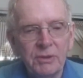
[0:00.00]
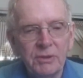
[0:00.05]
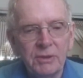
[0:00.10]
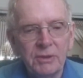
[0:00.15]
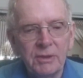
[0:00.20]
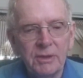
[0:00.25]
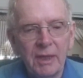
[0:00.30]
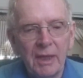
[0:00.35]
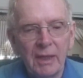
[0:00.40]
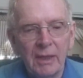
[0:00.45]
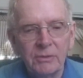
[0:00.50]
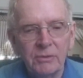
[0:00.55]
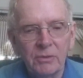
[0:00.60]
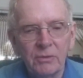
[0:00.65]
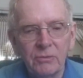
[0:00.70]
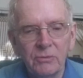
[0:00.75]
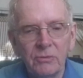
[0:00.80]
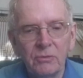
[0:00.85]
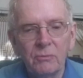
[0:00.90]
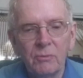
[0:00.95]
to tell, I
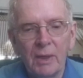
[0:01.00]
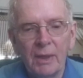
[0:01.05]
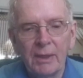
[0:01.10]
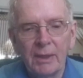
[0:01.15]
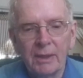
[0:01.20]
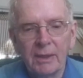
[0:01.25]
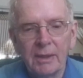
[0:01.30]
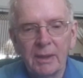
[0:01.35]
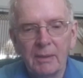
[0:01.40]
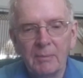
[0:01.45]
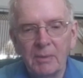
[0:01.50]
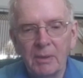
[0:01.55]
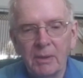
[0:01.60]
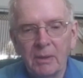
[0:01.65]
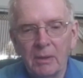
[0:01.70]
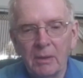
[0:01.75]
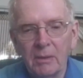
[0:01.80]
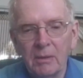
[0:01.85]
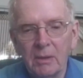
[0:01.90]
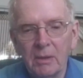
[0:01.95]
don't know why I came
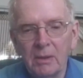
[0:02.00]
here.